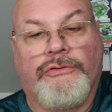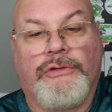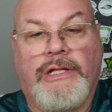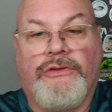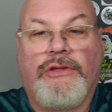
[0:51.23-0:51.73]
So
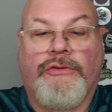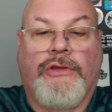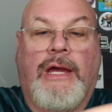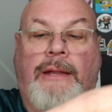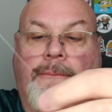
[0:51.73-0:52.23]
that's this
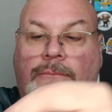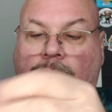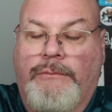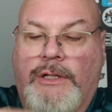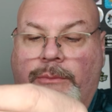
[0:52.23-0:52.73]
guy.
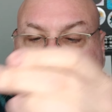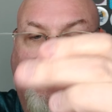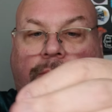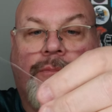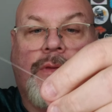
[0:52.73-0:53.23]
Come back here.